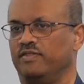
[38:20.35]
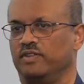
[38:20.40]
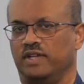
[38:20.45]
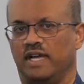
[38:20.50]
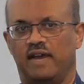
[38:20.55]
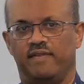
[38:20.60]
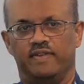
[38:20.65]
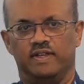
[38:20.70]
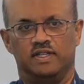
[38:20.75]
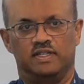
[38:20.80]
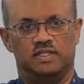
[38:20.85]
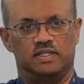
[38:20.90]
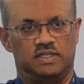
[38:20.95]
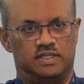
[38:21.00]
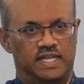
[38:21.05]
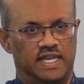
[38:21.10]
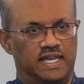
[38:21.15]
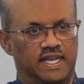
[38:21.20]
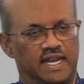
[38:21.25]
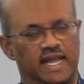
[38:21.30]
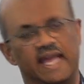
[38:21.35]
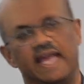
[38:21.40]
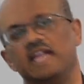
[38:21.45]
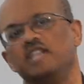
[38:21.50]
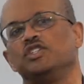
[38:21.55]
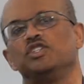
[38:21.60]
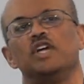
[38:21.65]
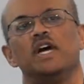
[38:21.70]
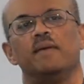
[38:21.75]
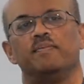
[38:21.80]
after having taken
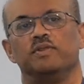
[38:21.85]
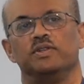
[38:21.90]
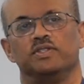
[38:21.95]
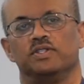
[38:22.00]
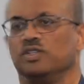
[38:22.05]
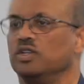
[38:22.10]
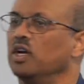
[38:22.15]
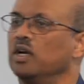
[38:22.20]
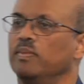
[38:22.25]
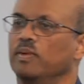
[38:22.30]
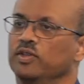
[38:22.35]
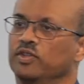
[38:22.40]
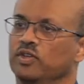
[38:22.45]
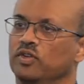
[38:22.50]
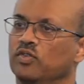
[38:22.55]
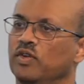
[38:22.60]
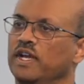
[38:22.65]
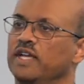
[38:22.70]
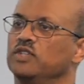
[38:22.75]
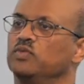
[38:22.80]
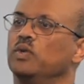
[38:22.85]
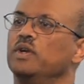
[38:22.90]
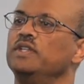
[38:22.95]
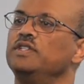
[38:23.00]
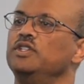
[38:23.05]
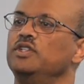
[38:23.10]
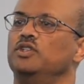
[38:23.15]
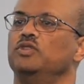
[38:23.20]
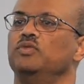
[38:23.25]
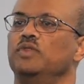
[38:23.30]
eight chapters to talk about the grace,
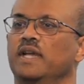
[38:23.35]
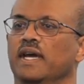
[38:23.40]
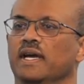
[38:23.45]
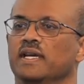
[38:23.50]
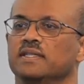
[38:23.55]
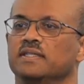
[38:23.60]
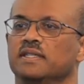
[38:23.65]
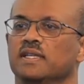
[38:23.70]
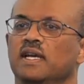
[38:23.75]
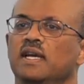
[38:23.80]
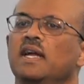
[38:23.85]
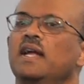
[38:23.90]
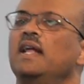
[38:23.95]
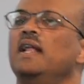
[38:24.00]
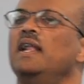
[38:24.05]
what does he do next?